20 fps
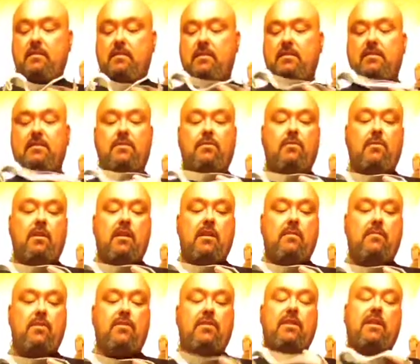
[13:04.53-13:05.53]
This is the one
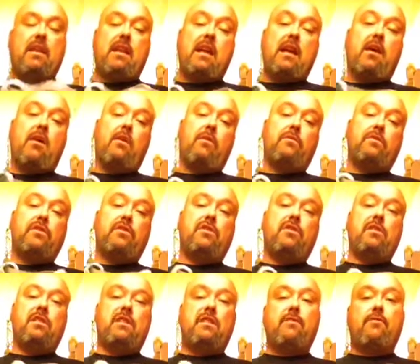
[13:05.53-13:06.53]
I'm using now. I was
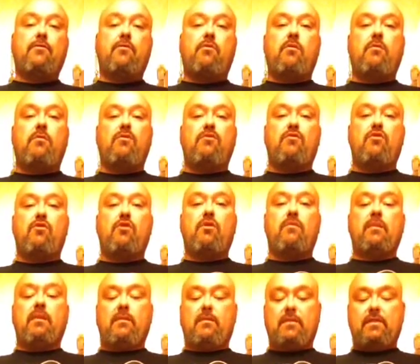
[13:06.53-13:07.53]
using a different one before,
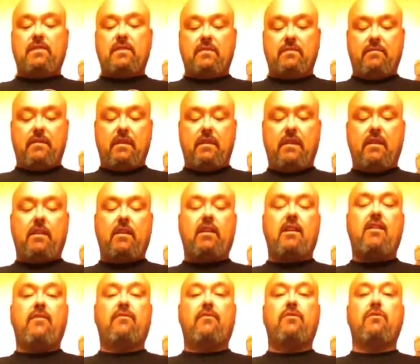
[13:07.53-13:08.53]
but it was very
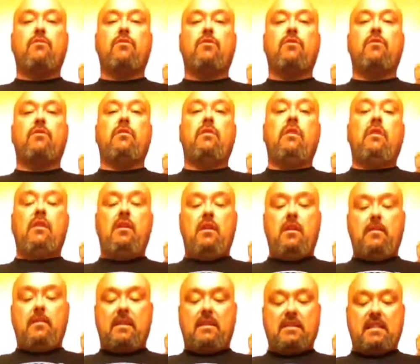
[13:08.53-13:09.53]
uncomfortable
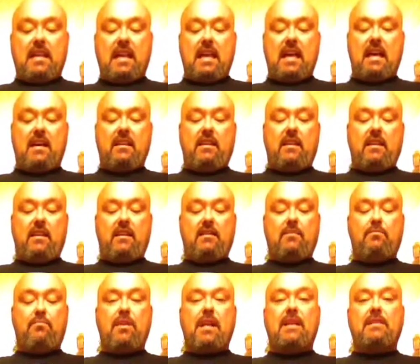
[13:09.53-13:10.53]
because it had a
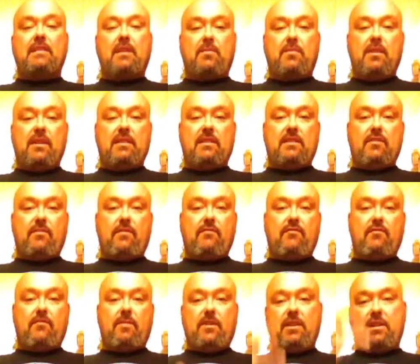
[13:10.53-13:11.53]
plastic piece that went
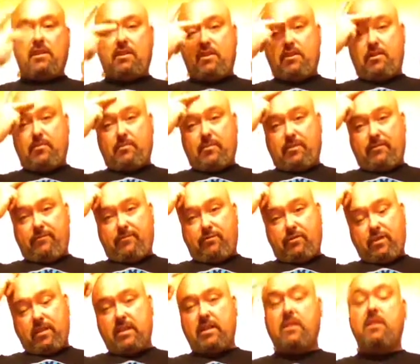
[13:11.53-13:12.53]
from here up my
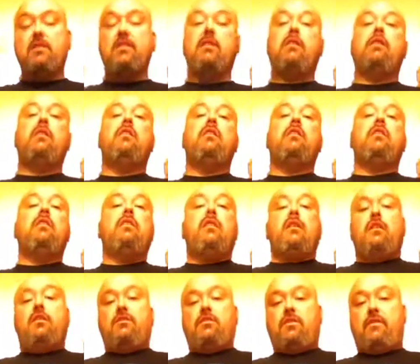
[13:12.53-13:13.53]
forehead.
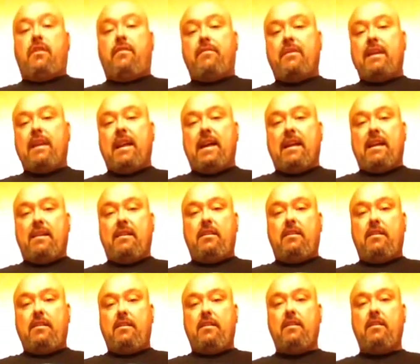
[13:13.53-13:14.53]
So every night,
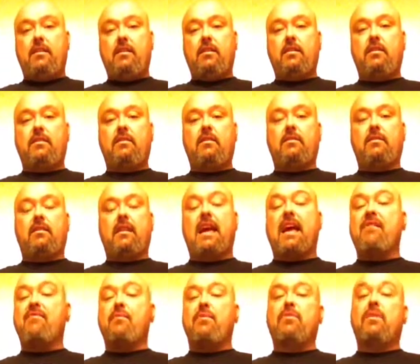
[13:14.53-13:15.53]
I
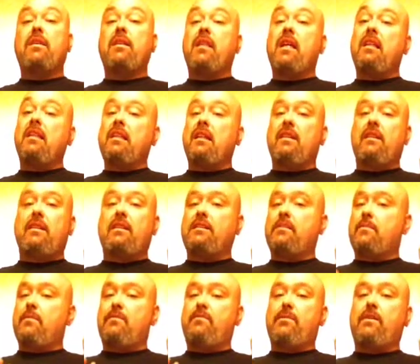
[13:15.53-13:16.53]
haven't been wearing a lot lately because
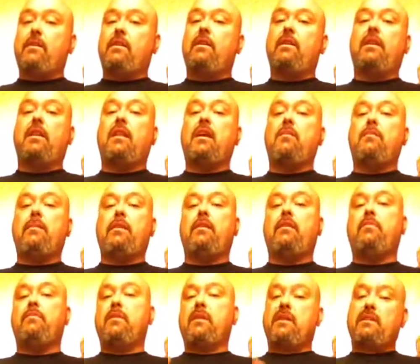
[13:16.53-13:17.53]
I've been feeling a lot
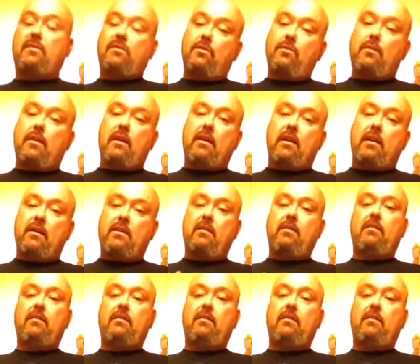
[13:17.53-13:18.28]
better, but I still wear it,